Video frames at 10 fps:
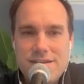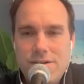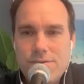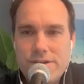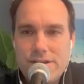
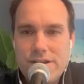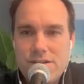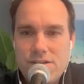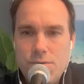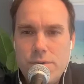they're going to get
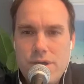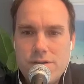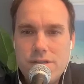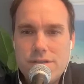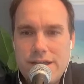
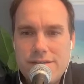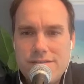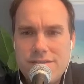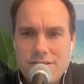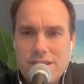Uiagalelei to
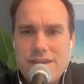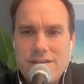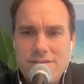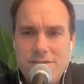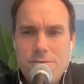the league
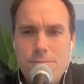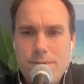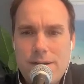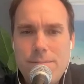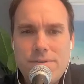too,
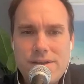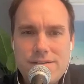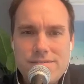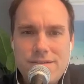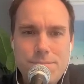probably at
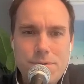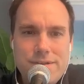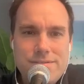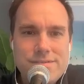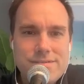some
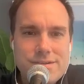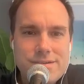point,